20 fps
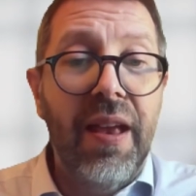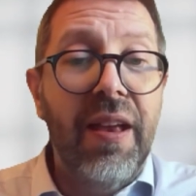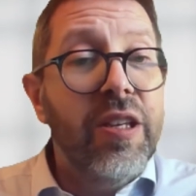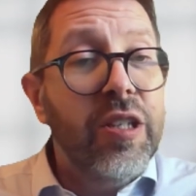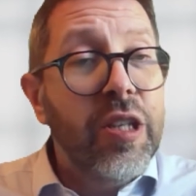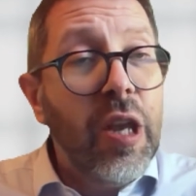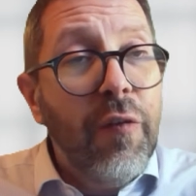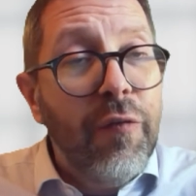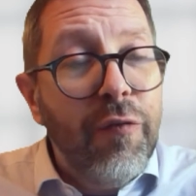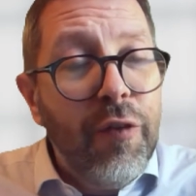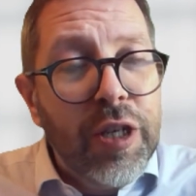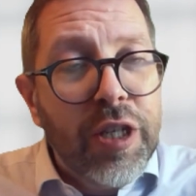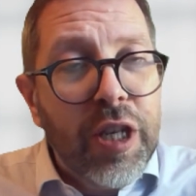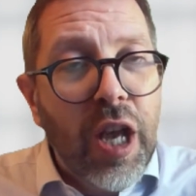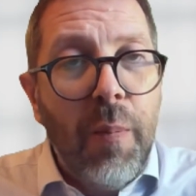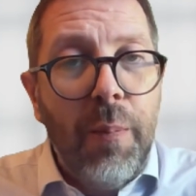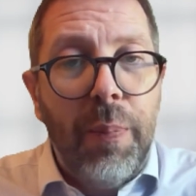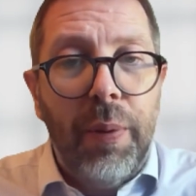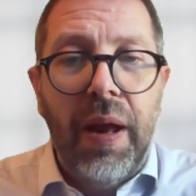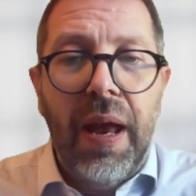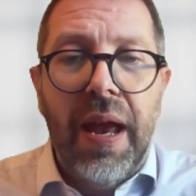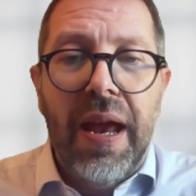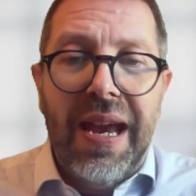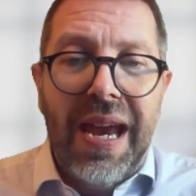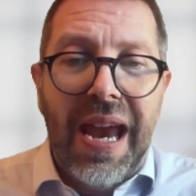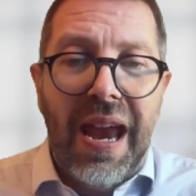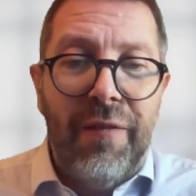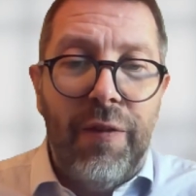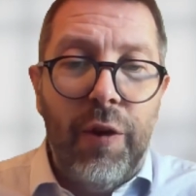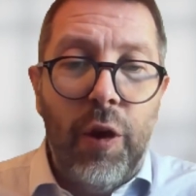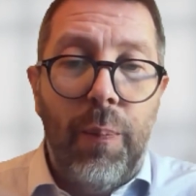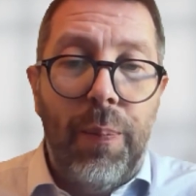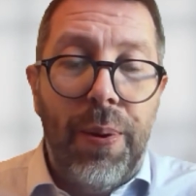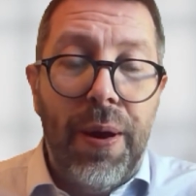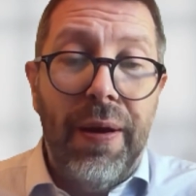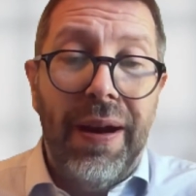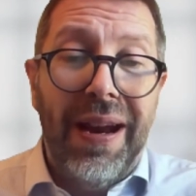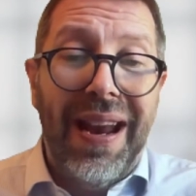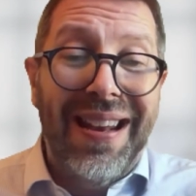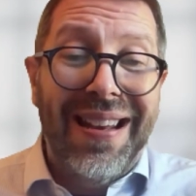So, for example, if you're
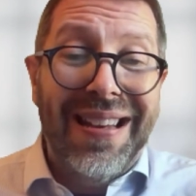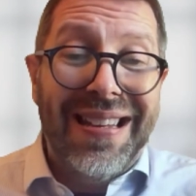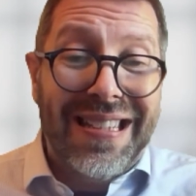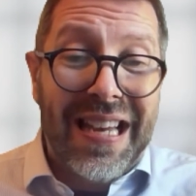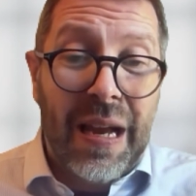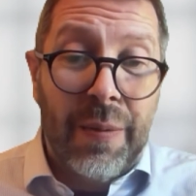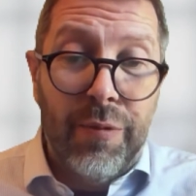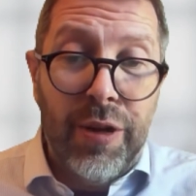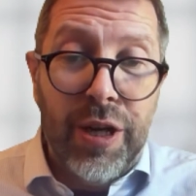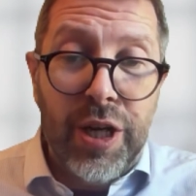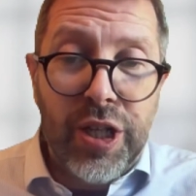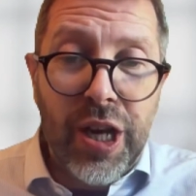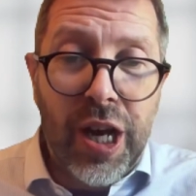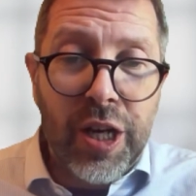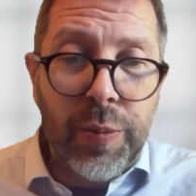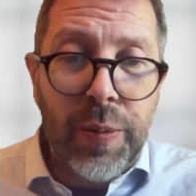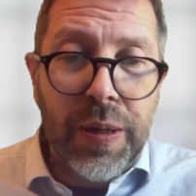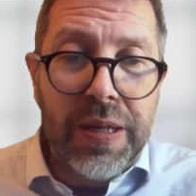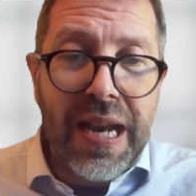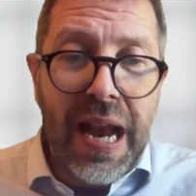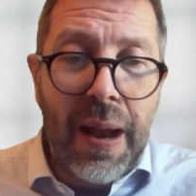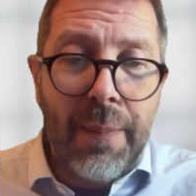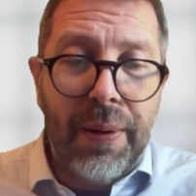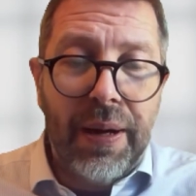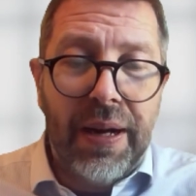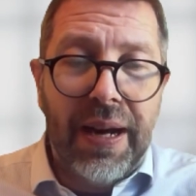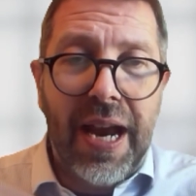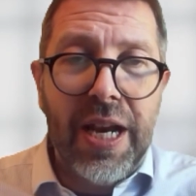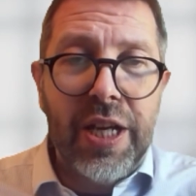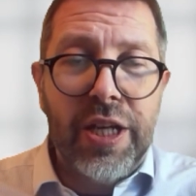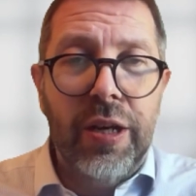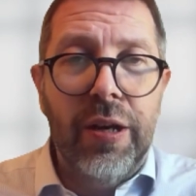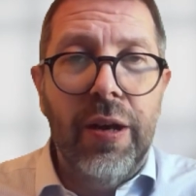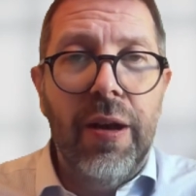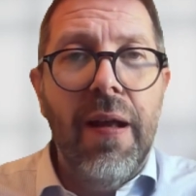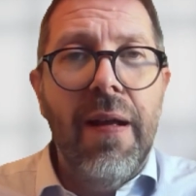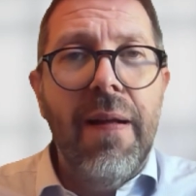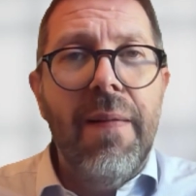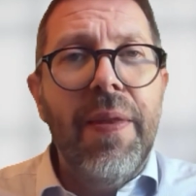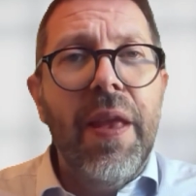appearing in a summary judgment application,
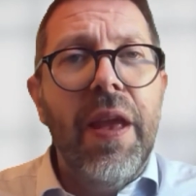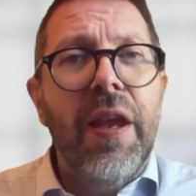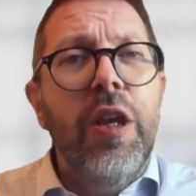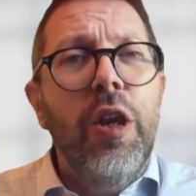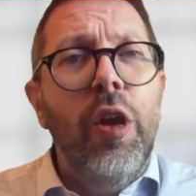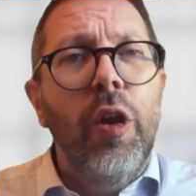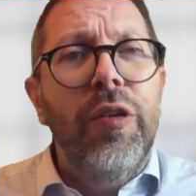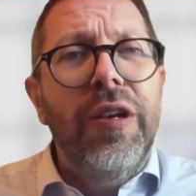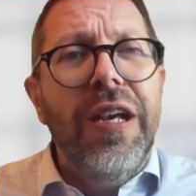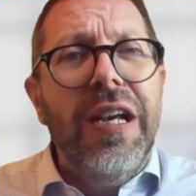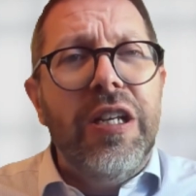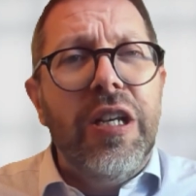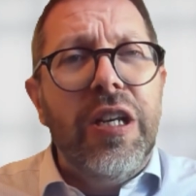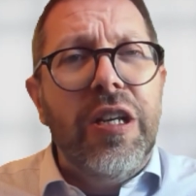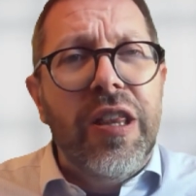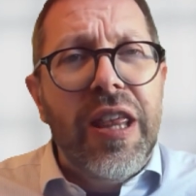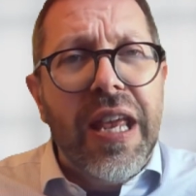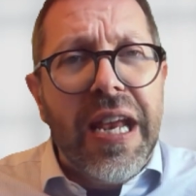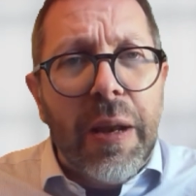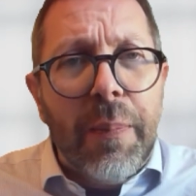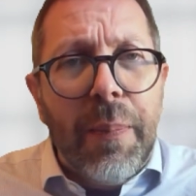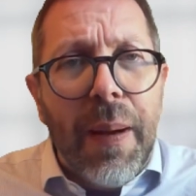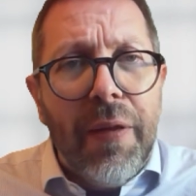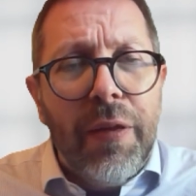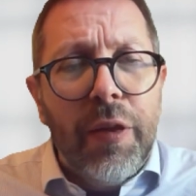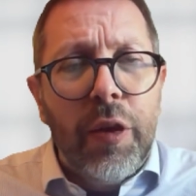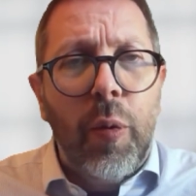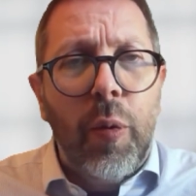you'll need to think about the